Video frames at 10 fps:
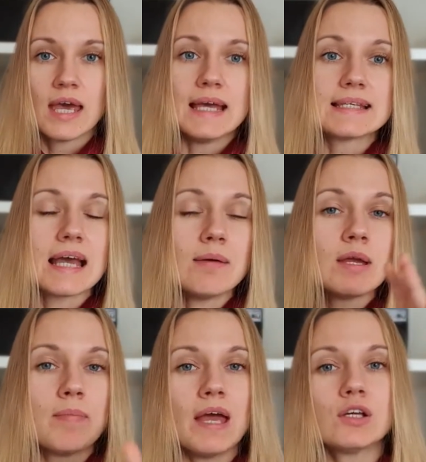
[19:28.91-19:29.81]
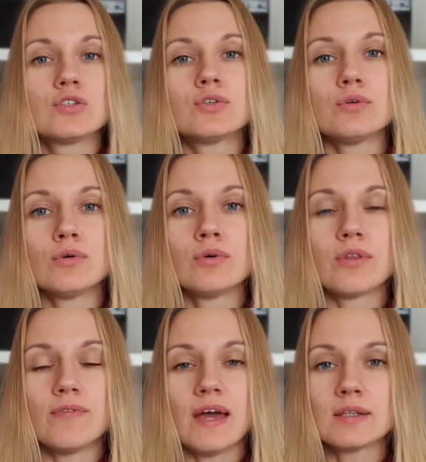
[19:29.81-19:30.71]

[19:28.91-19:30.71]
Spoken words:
It's coming back to the fact